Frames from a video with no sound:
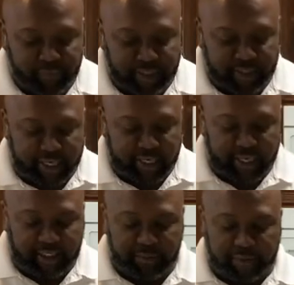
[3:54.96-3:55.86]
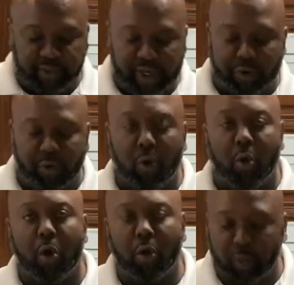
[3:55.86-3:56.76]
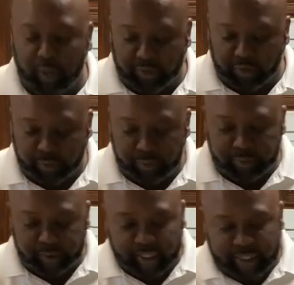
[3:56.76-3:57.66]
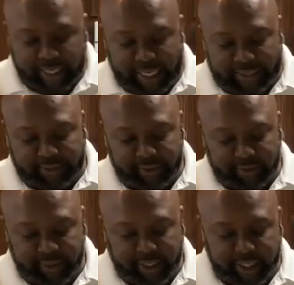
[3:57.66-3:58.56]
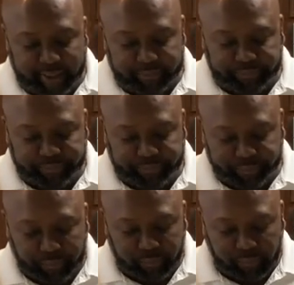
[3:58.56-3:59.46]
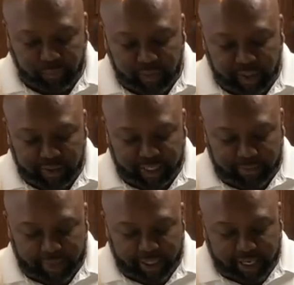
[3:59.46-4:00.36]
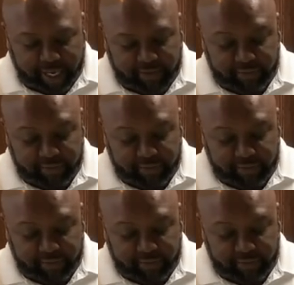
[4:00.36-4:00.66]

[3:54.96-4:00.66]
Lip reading: That allows me to make sure I don't go all the way through. I tilt it up. Take my knife,